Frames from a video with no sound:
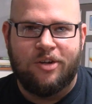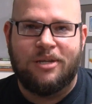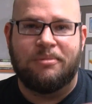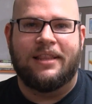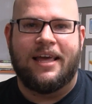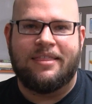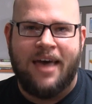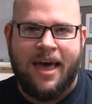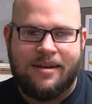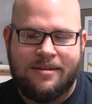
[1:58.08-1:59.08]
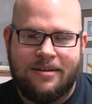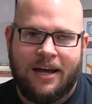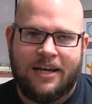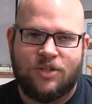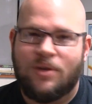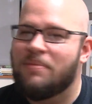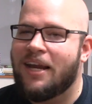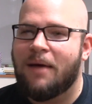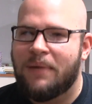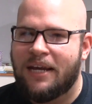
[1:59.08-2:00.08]
know, something like that. Uh, so he may
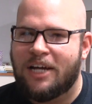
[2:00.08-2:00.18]
not be